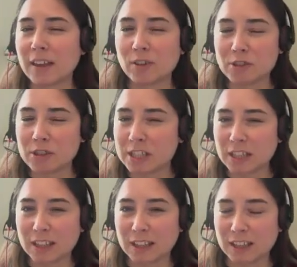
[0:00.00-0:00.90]
I don't
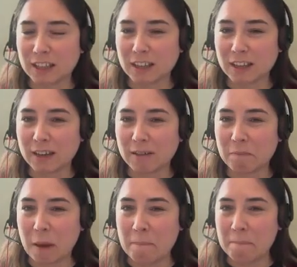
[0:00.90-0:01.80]
see a
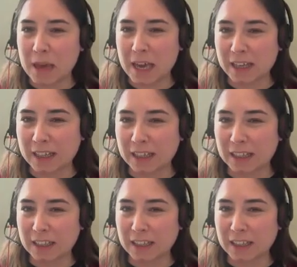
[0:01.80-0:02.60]
big